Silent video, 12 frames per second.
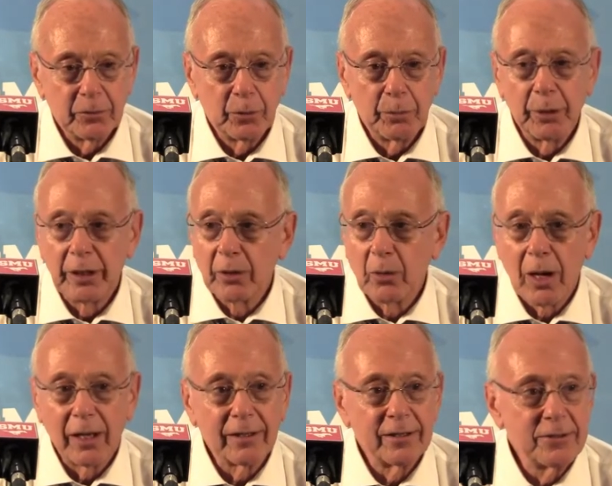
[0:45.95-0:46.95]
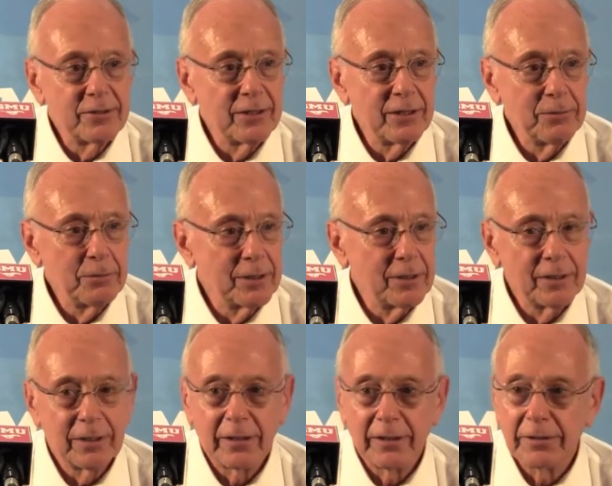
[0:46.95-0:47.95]
We beat a quality team,
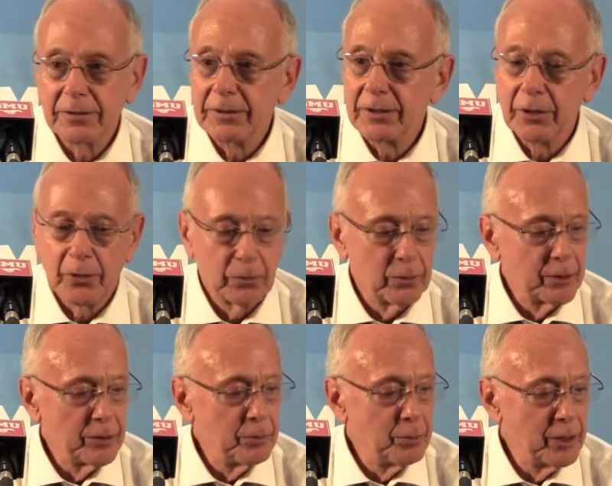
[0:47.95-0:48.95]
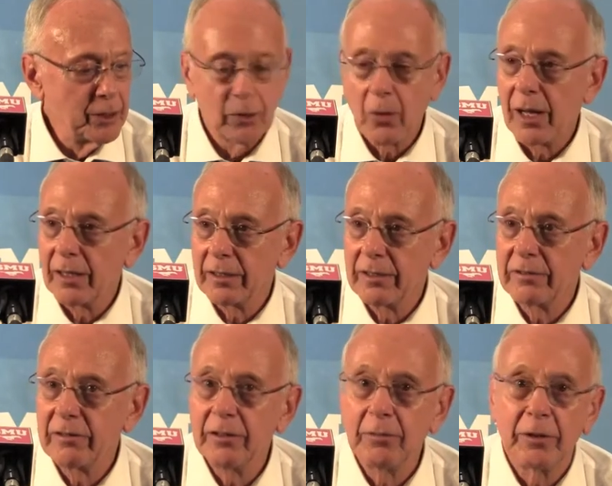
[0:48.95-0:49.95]
and you know, when you beat a quality
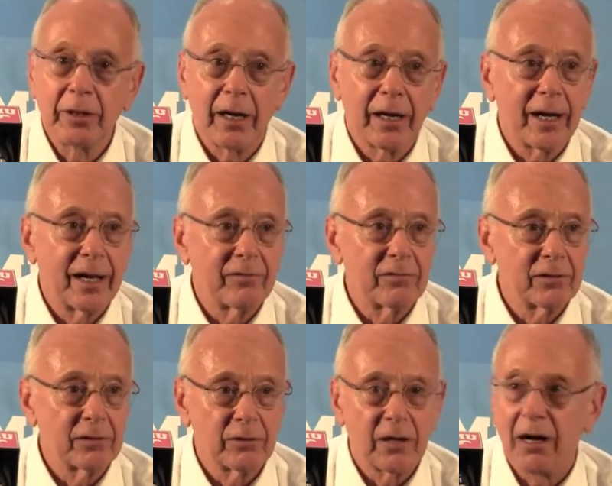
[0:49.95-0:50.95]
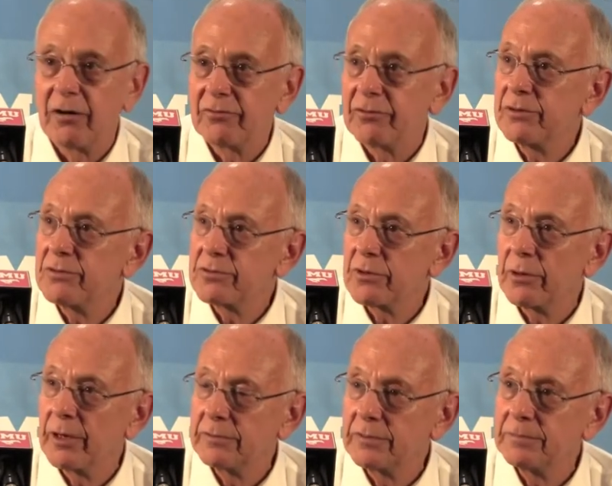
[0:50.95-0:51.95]
team, you gotta have a little confidence,
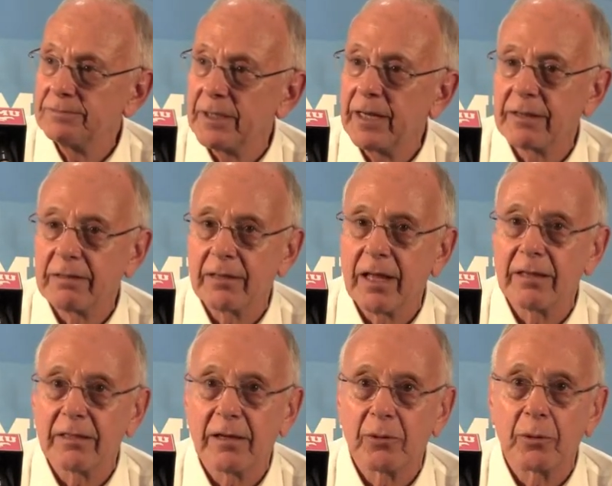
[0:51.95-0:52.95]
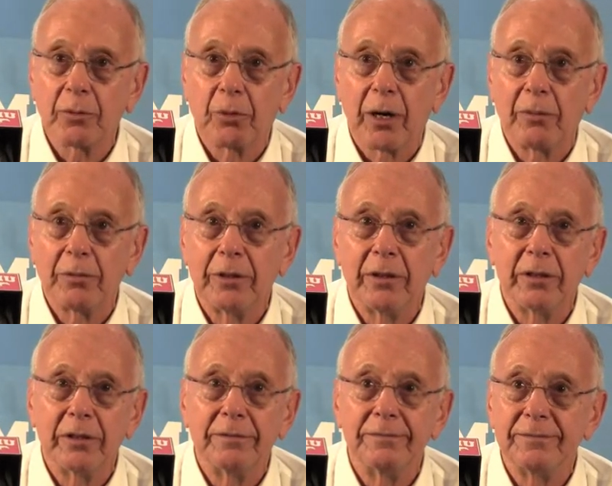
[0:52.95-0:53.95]
so I think we probably
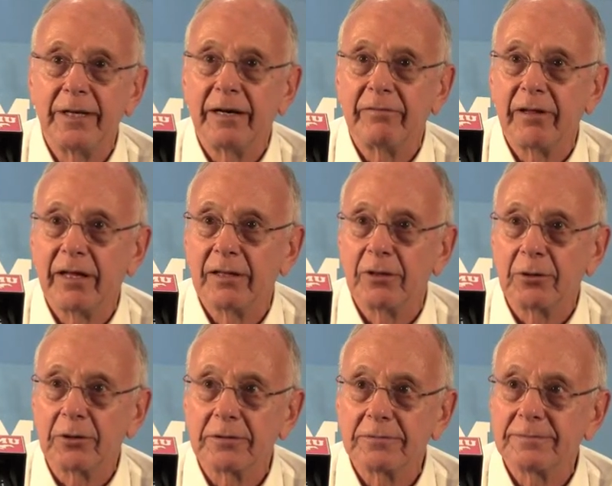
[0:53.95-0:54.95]
did have that look.